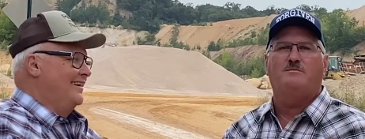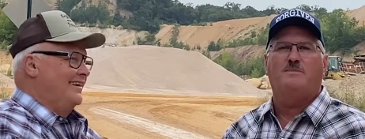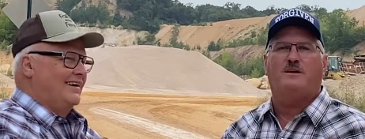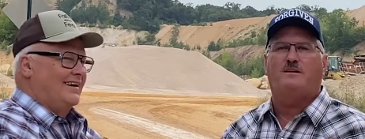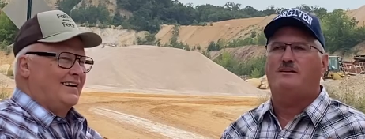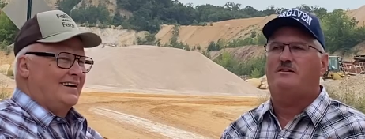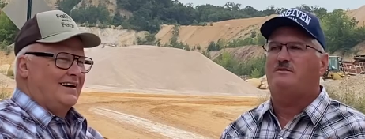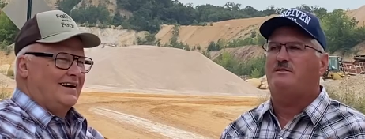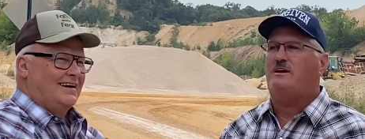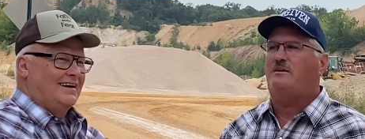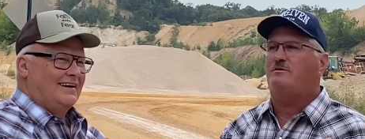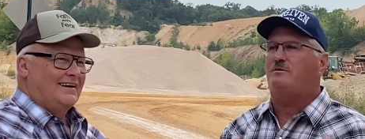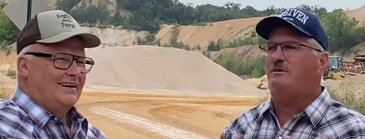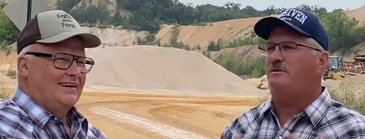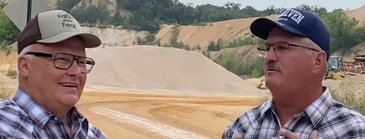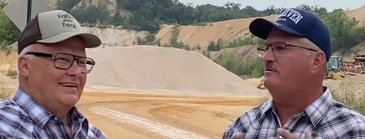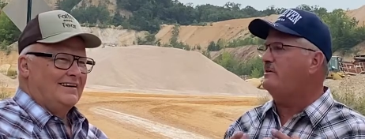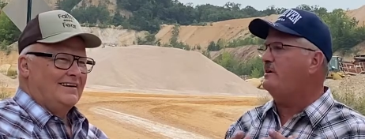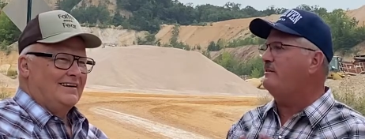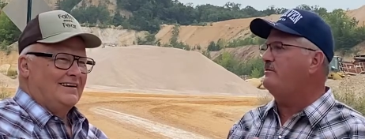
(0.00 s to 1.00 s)
Speaker 1: because I would
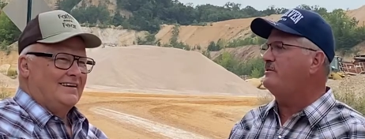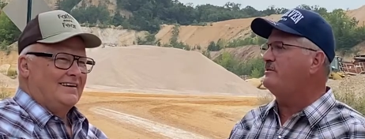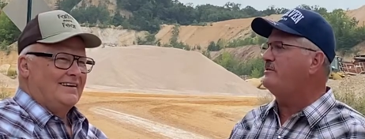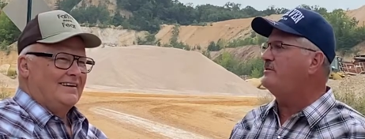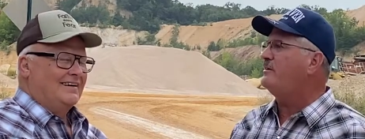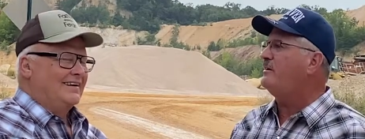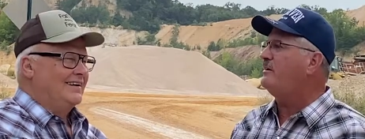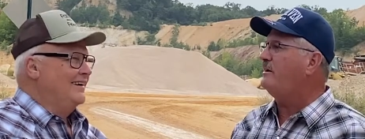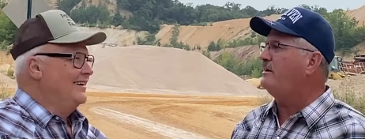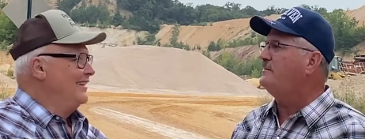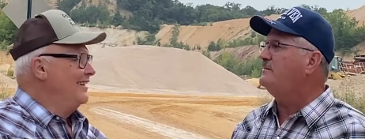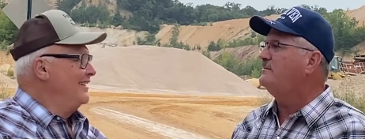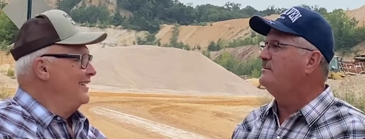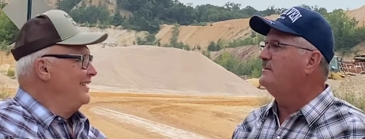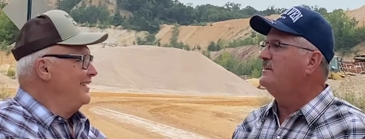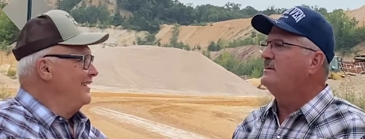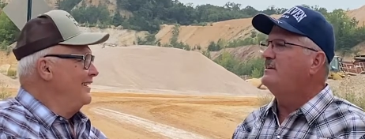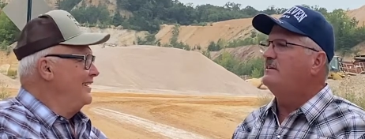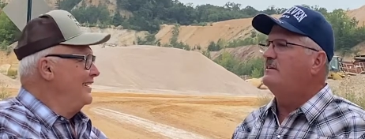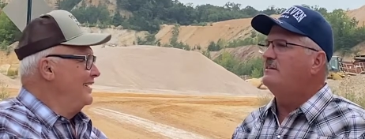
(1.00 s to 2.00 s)
have never thought
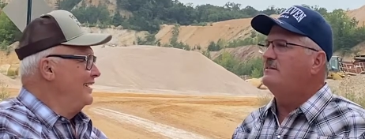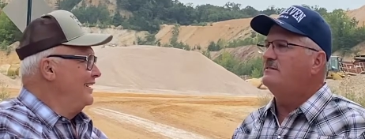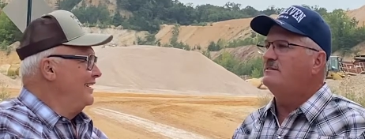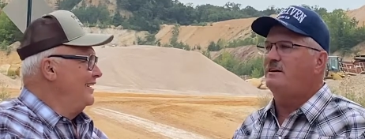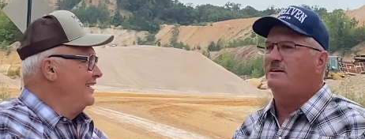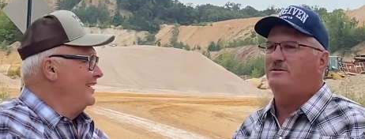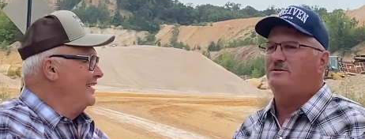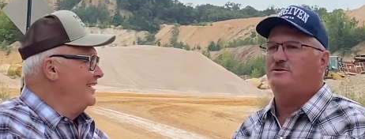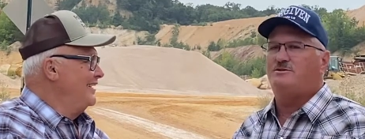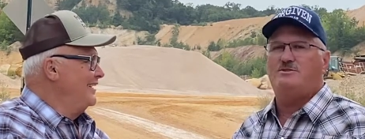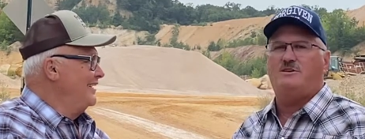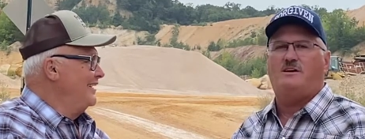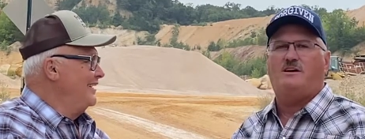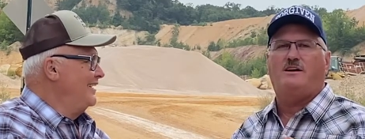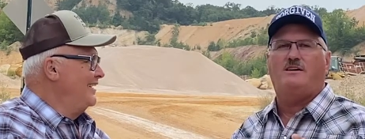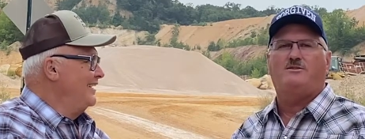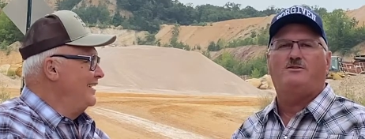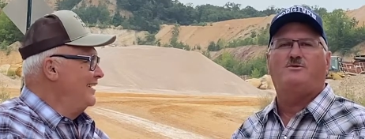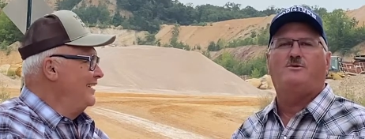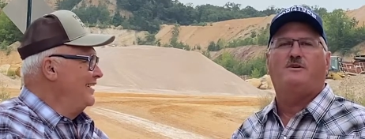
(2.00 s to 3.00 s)
that on
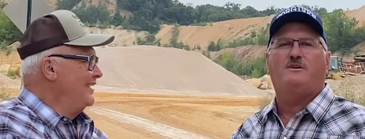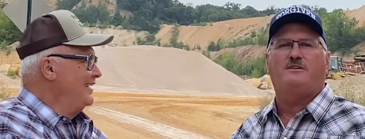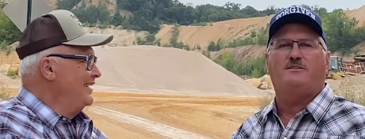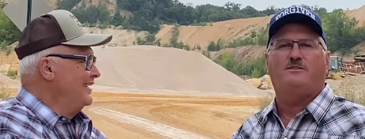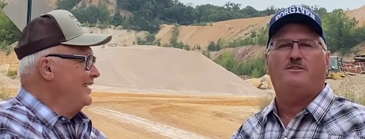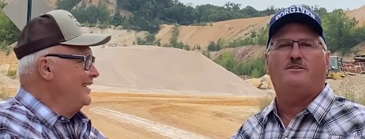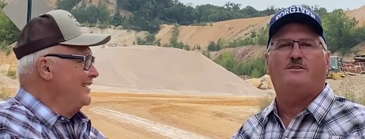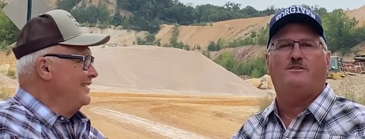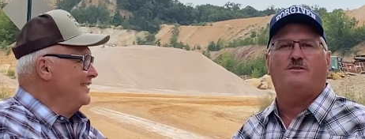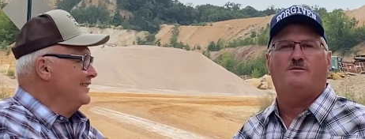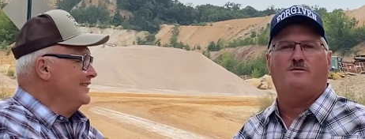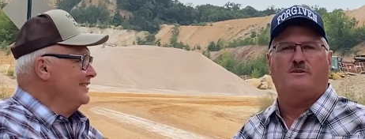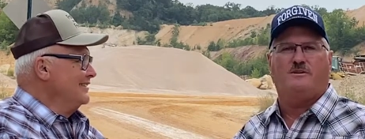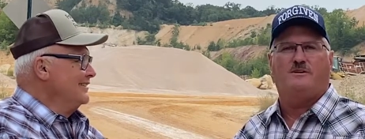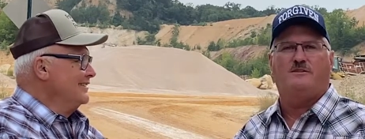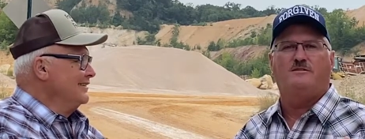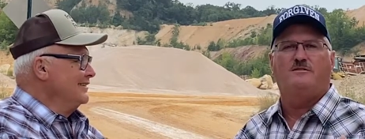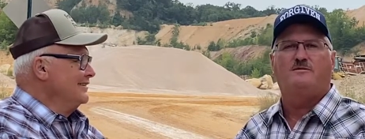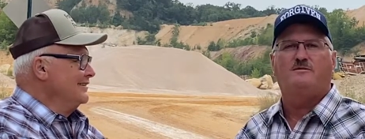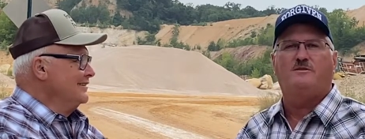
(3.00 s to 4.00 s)
July 23rd when
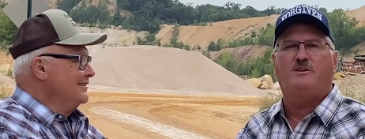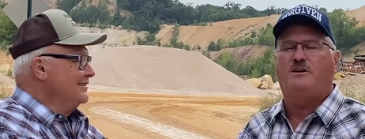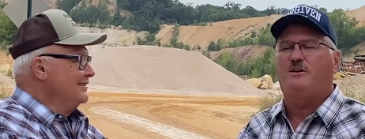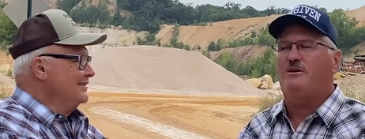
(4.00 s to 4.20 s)
you